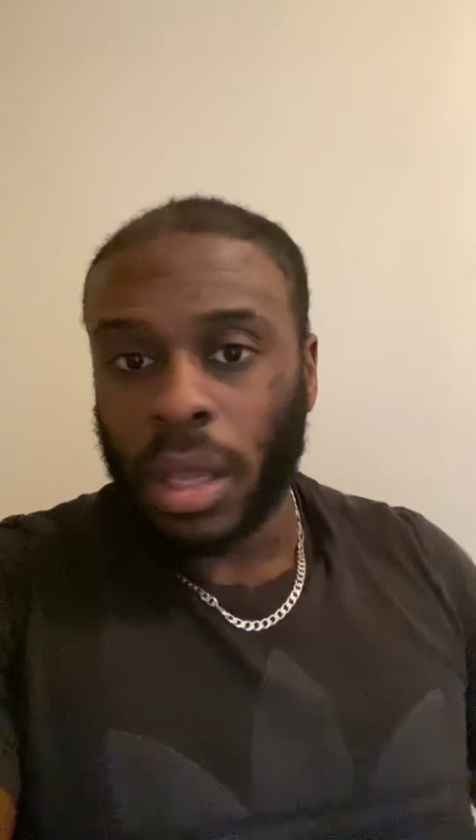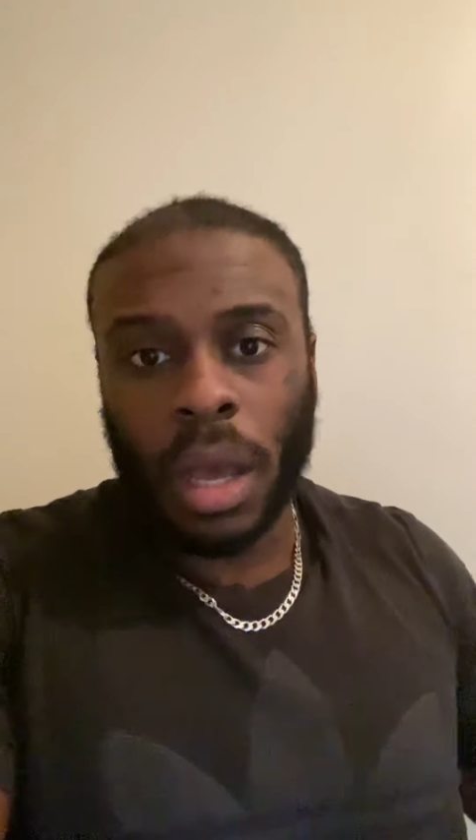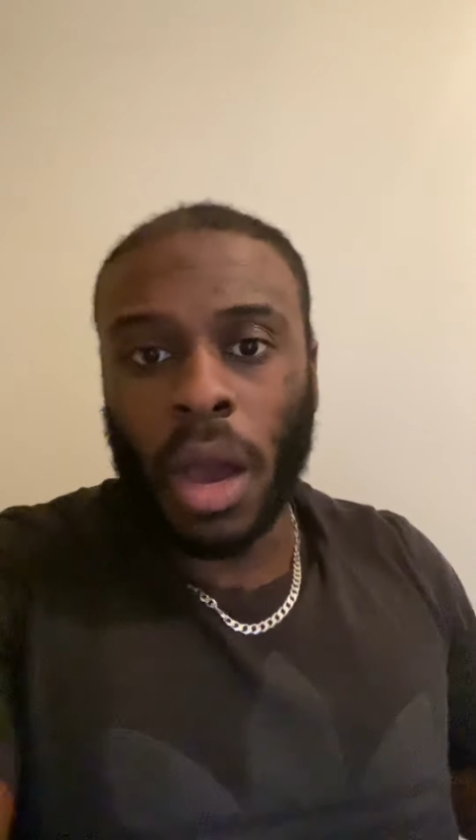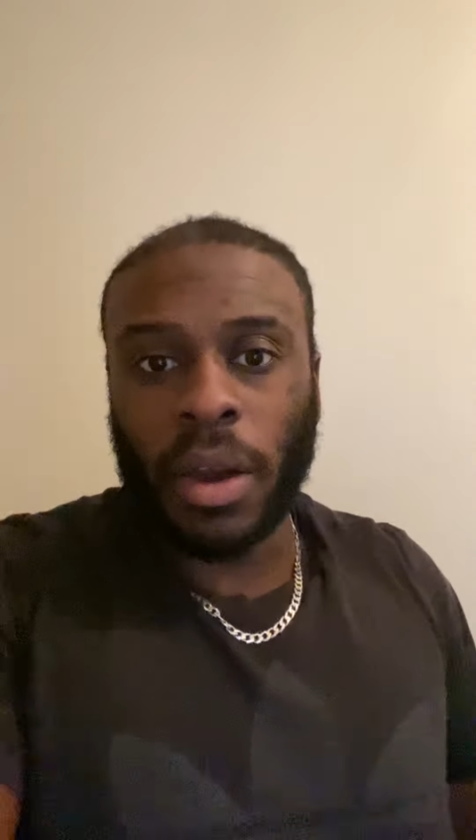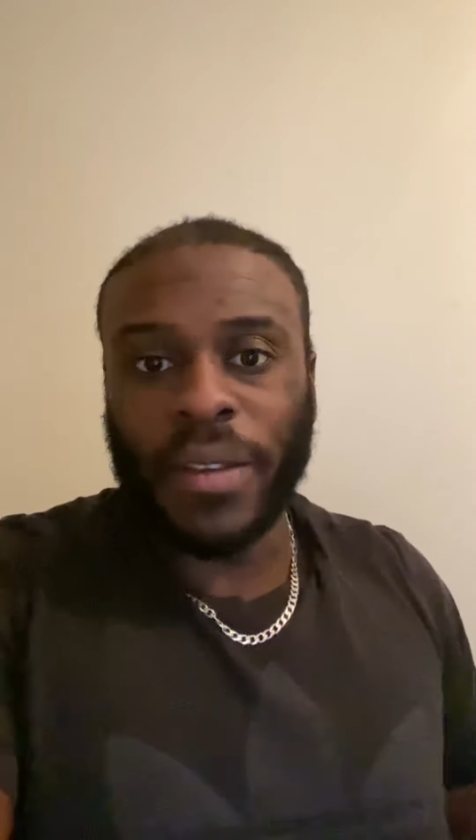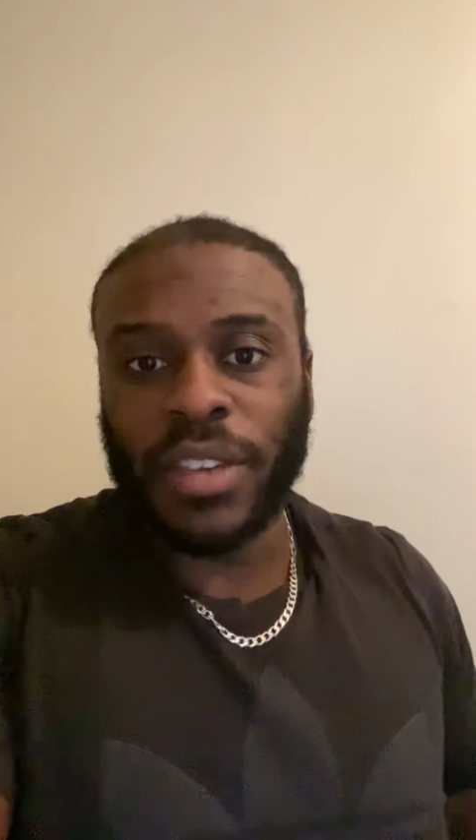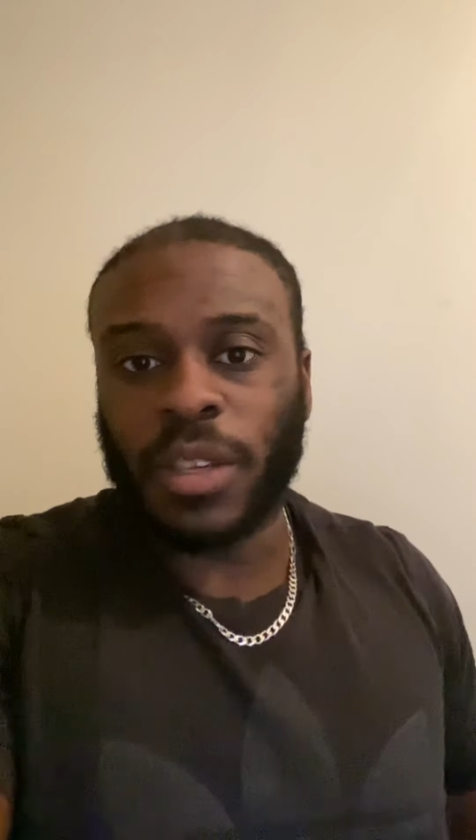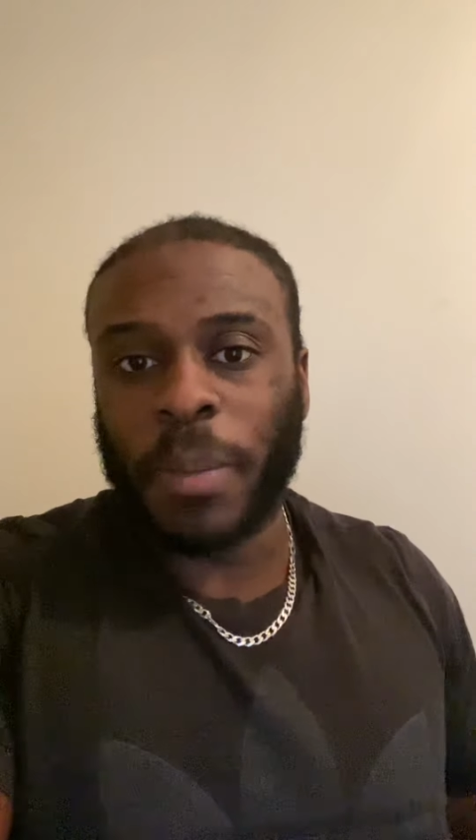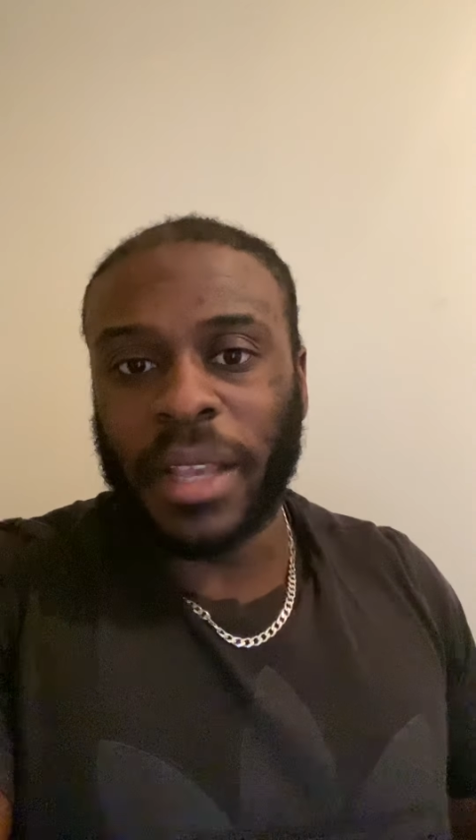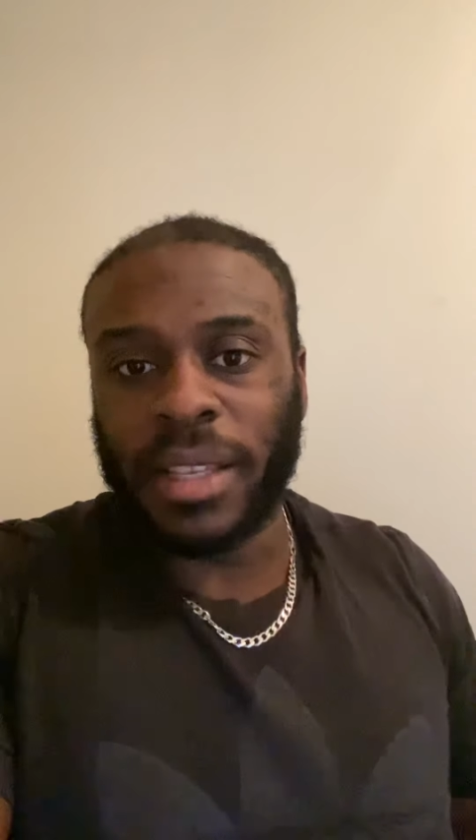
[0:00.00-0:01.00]
I'm going to have to
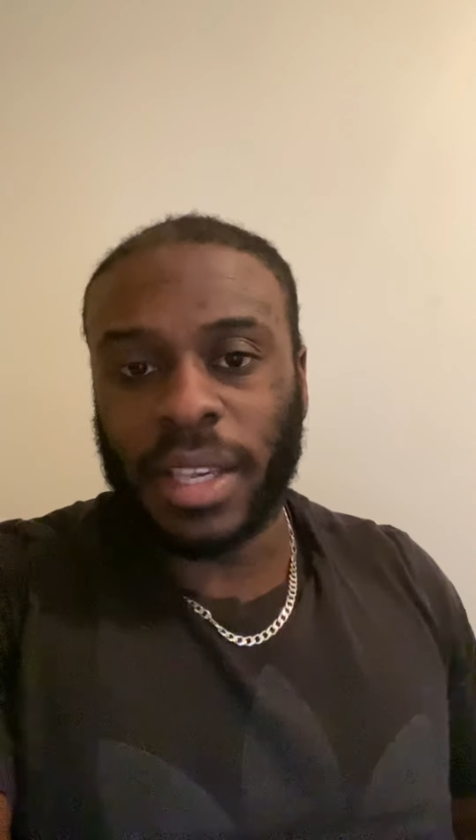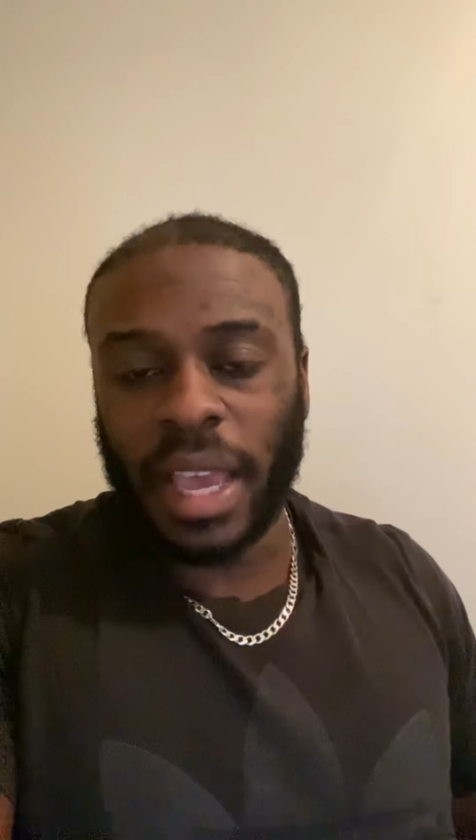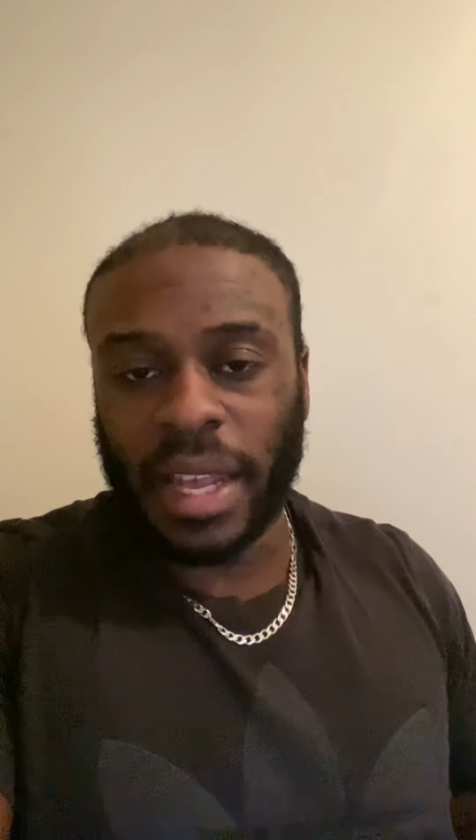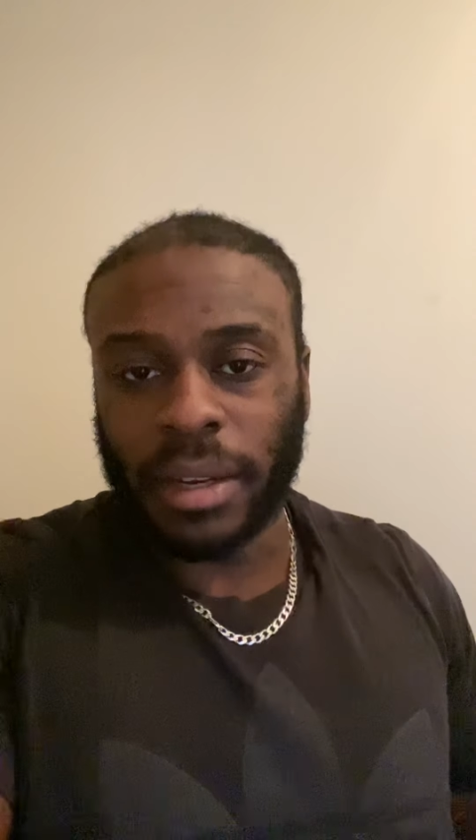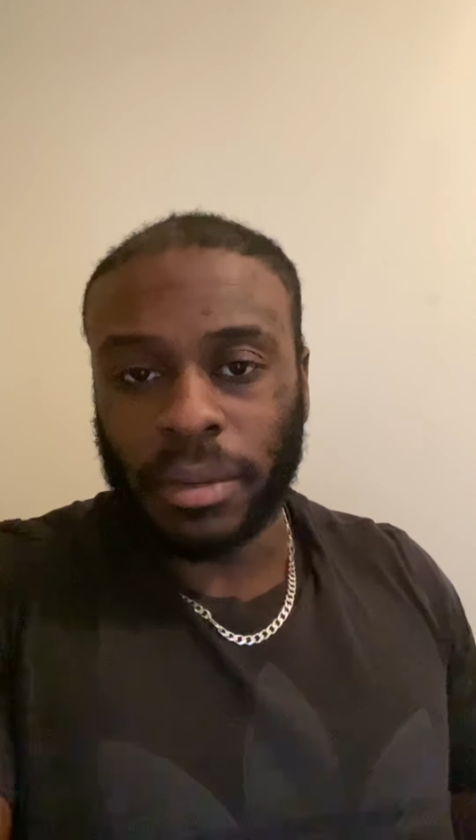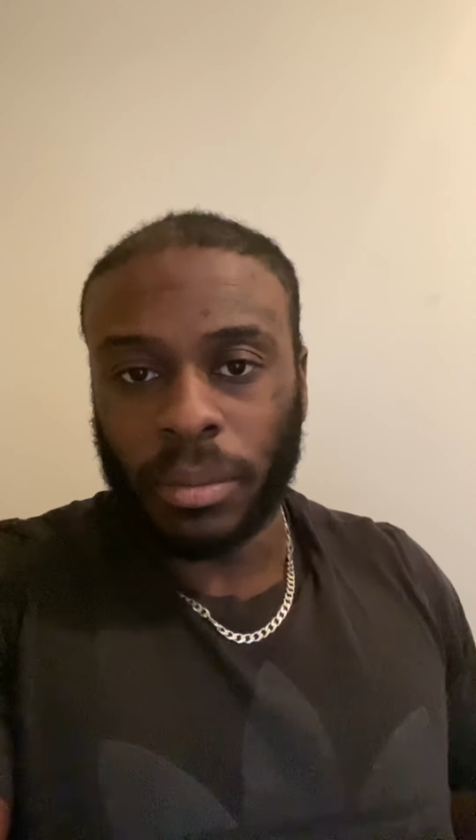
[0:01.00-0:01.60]
expect this again,